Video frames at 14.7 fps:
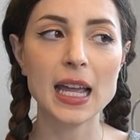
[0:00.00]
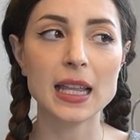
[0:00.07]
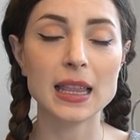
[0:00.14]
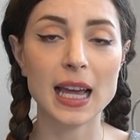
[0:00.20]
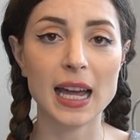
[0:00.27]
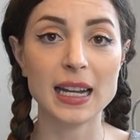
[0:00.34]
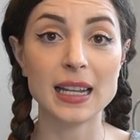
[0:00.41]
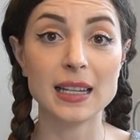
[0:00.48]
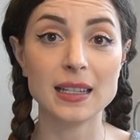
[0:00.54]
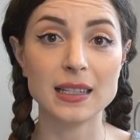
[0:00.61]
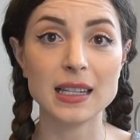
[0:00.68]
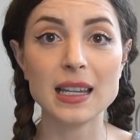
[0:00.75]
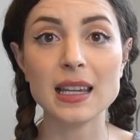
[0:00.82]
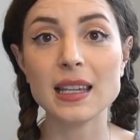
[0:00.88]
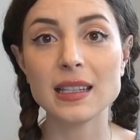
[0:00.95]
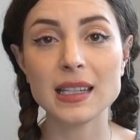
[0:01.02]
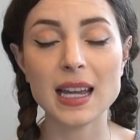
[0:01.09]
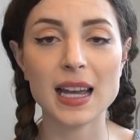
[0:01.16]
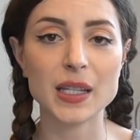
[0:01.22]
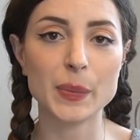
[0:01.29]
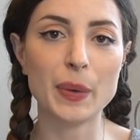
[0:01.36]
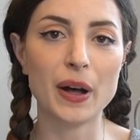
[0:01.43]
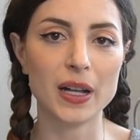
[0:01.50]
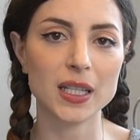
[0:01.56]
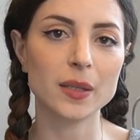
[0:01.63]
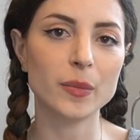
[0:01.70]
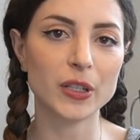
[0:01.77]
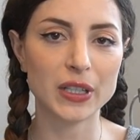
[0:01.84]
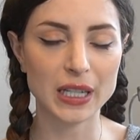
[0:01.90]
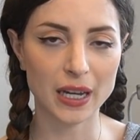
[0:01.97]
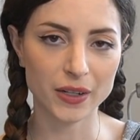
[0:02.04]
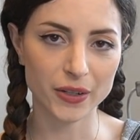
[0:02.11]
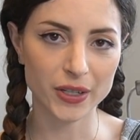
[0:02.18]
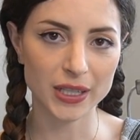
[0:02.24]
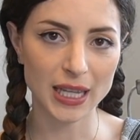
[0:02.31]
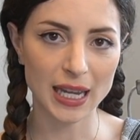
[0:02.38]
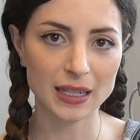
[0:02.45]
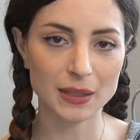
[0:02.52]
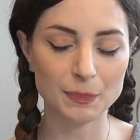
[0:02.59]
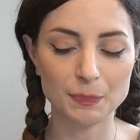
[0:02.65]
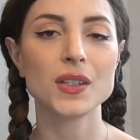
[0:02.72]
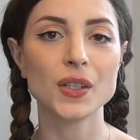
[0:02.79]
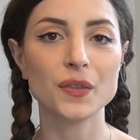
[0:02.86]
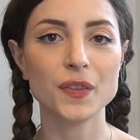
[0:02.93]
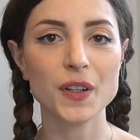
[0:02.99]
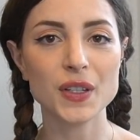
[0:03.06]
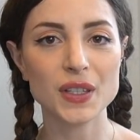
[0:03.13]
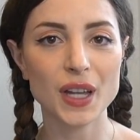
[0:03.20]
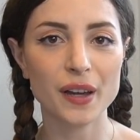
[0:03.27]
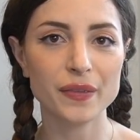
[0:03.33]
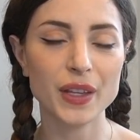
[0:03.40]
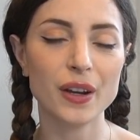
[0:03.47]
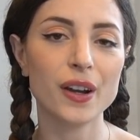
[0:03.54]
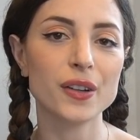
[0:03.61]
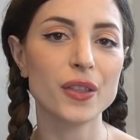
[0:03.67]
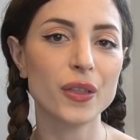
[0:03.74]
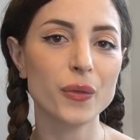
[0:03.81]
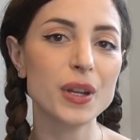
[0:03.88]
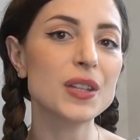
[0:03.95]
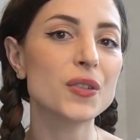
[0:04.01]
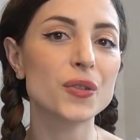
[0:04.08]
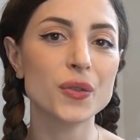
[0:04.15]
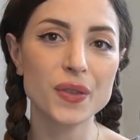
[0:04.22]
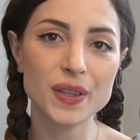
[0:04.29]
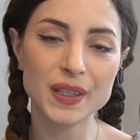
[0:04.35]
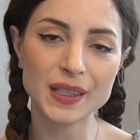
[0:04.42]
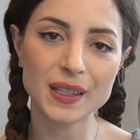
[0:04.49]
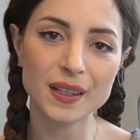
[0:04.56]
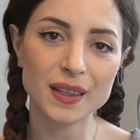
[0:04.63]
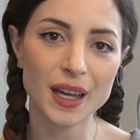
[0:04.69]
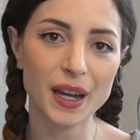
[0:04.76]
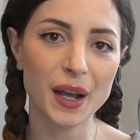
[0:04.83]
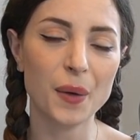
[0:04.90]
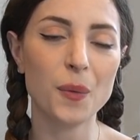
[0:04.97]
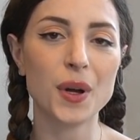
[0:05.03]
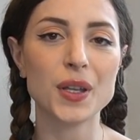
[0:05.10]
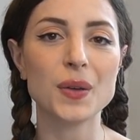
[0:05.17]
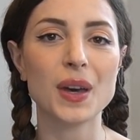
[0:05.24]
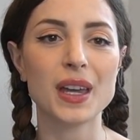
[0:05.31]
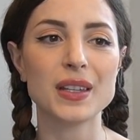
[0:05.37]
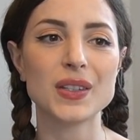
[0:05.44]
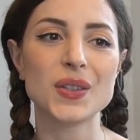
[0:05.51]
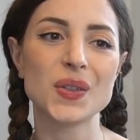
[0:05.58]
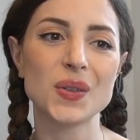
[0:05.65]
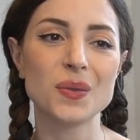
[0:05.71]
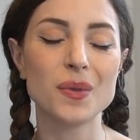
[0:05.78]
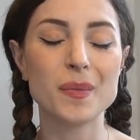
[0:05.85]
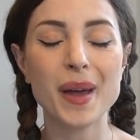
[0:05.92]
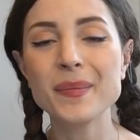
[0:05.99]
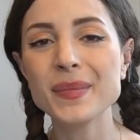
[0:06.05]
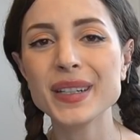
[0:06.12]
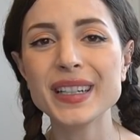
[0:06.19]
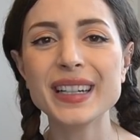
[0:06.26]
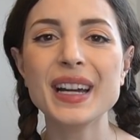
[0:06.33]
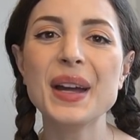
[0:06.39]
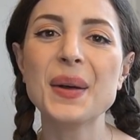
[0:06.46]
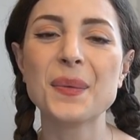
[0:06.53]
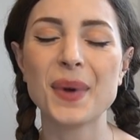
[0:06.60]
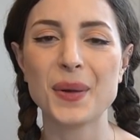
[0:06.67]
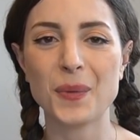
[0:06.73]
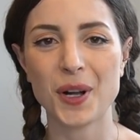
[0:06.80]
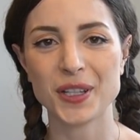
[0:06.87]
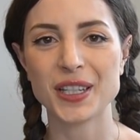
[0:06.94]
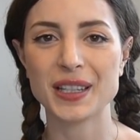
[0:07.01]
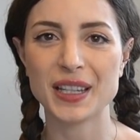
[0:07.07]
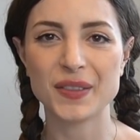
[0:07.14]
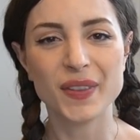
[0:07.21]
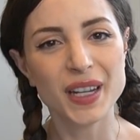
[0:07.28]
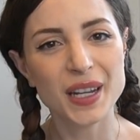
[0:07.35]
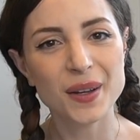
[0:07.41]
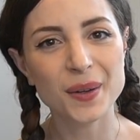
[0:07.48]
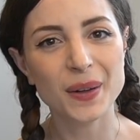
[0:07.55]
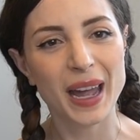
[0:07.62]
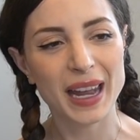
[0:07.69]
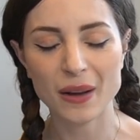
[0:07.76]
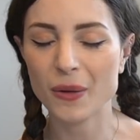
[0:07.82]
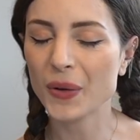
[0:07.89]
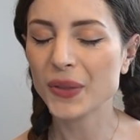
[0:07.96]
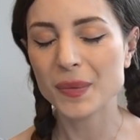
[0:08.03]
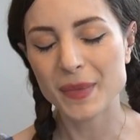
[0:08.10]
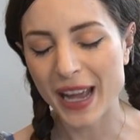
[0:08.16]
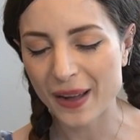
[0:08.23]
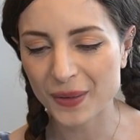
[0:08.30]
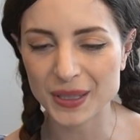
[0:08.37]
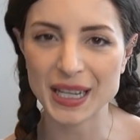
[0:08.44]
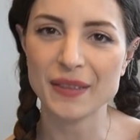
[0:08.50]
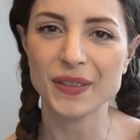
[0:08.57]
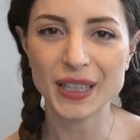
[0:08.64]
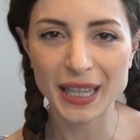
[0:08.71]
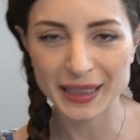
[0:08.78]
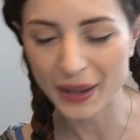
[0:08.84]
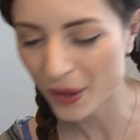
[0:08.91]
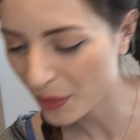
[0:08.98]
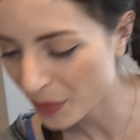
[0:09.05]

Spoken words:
that is easy as possible to understand. So first off, there are 3 truths that I want you guys to remember when watching this video, and I wrote them down because I feel like they're